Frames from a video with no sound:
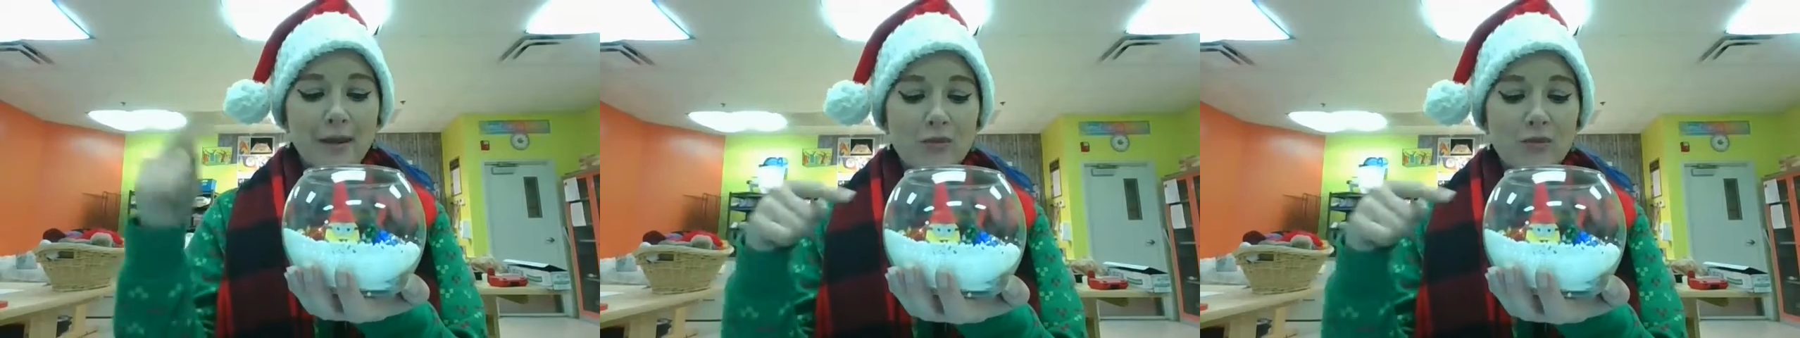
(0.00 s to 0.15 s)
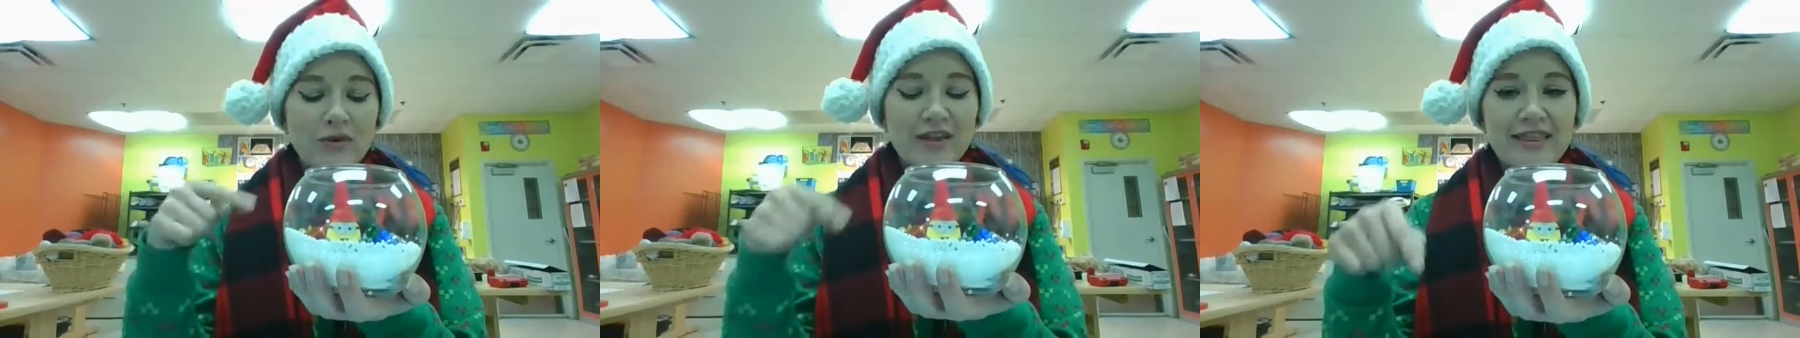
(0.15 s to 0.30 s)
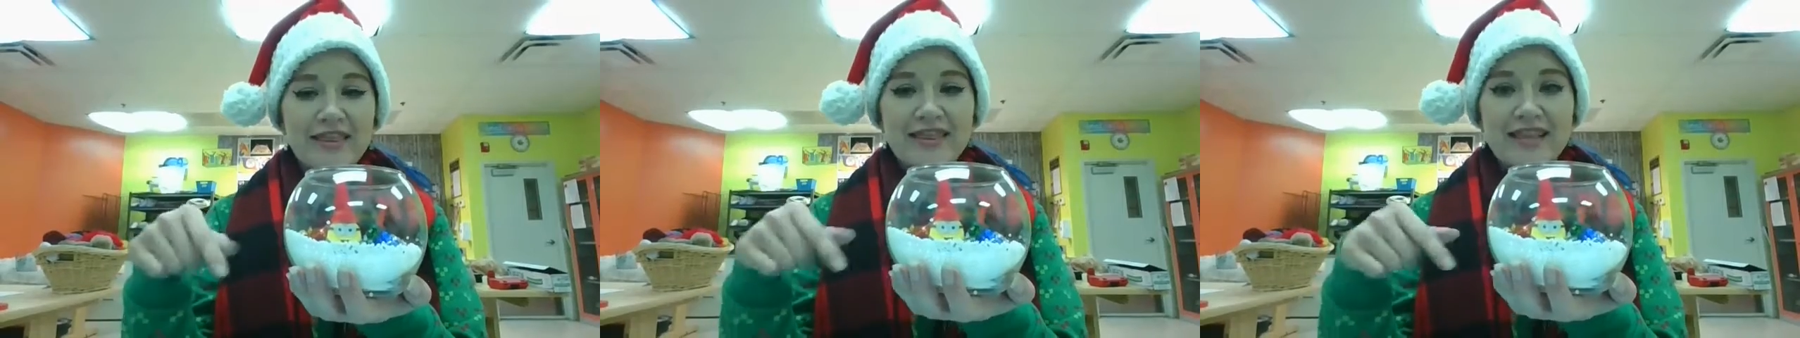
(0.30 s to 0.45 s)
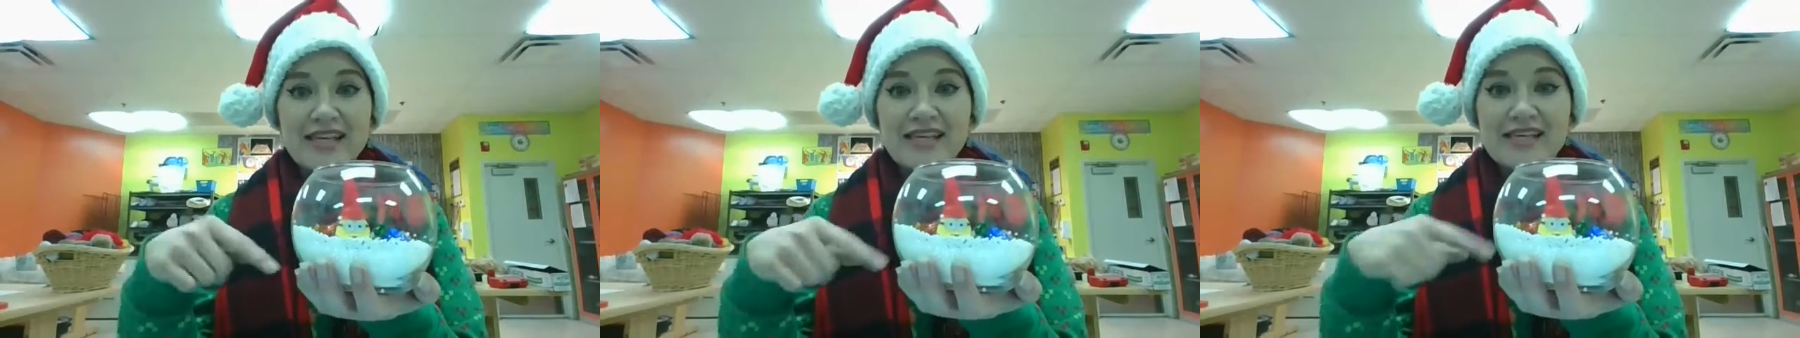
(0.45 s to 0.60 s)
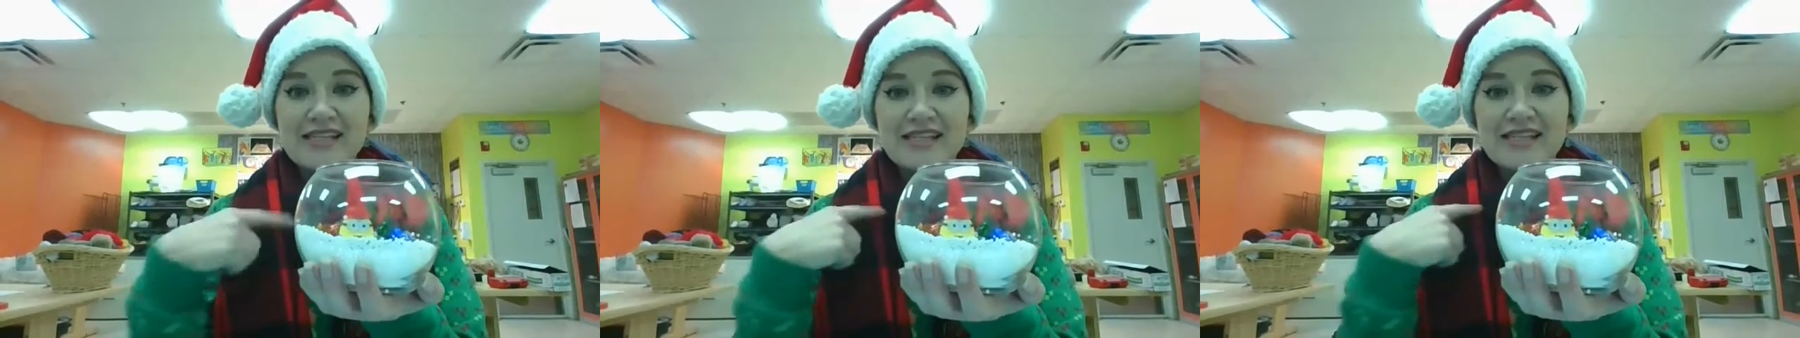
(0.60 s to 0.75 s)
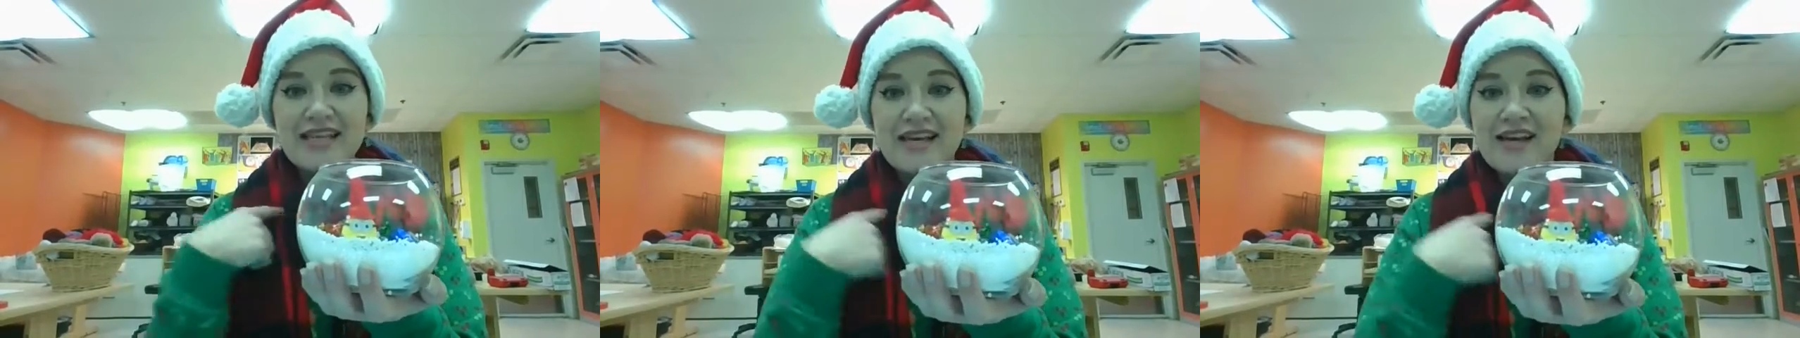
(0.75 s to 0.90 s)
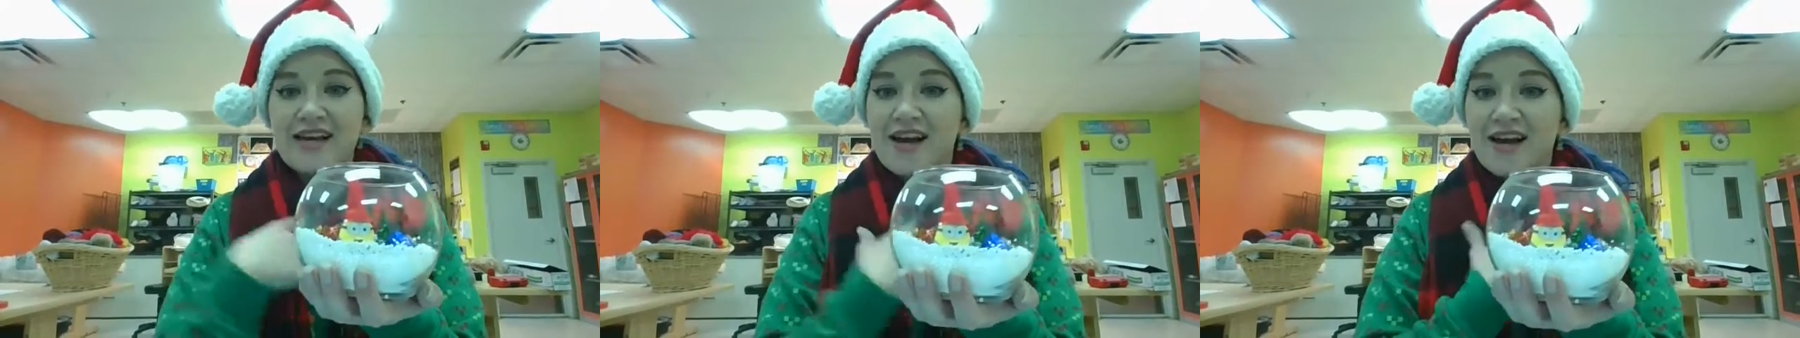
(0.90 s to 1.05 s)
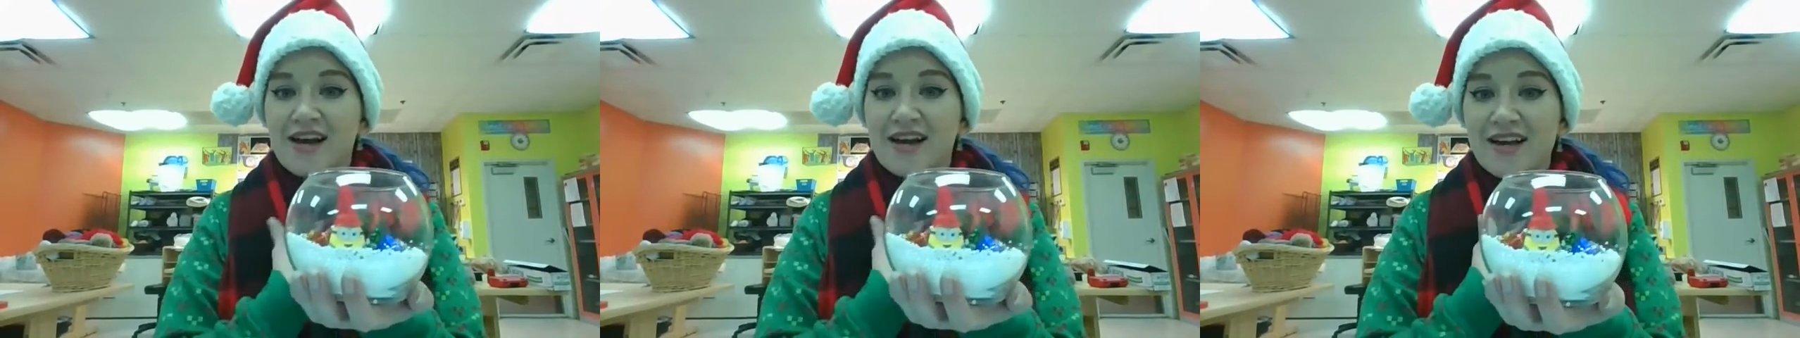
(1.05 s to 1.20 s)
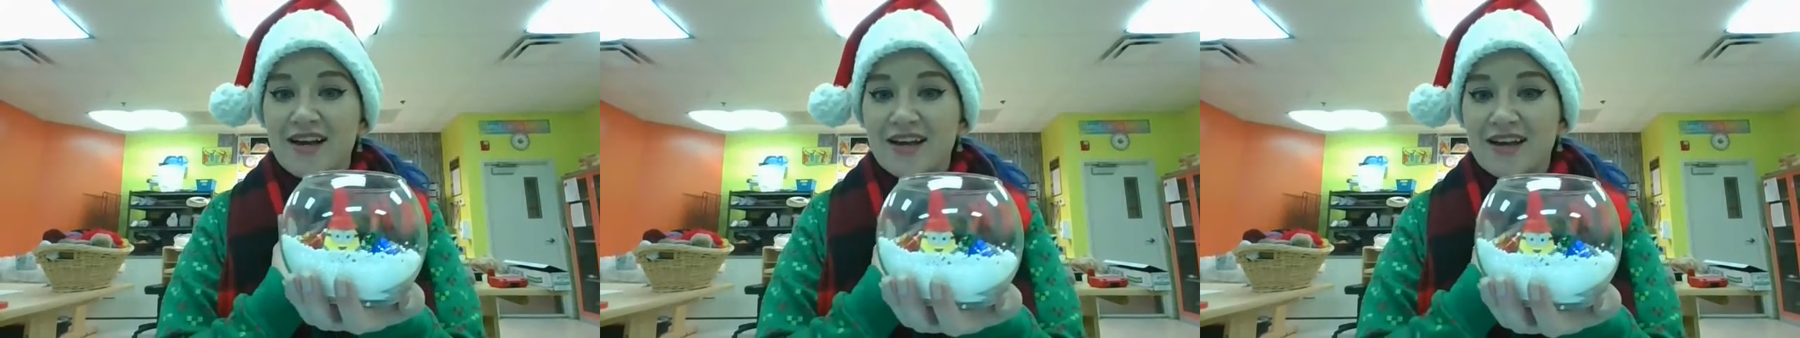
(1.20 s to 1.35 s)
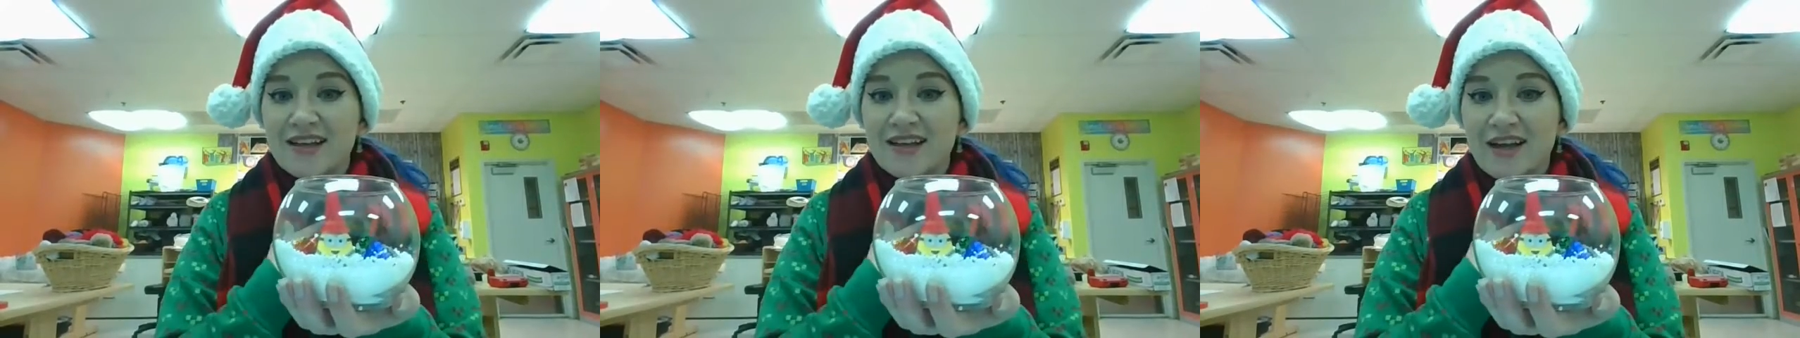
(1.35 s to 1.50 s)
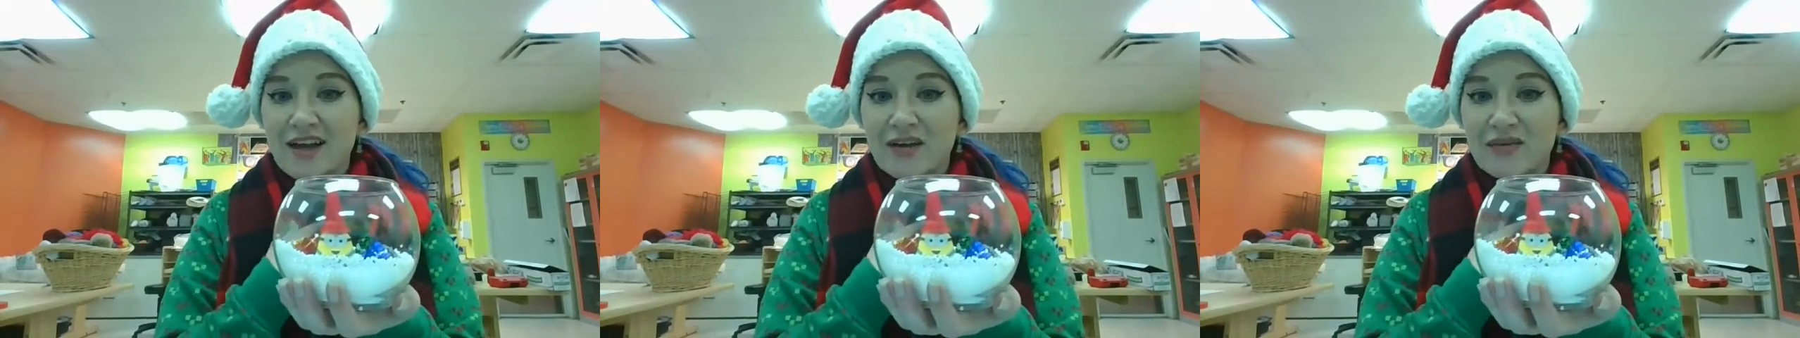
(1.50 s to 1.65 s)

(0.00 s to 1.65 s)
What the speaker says: With these, a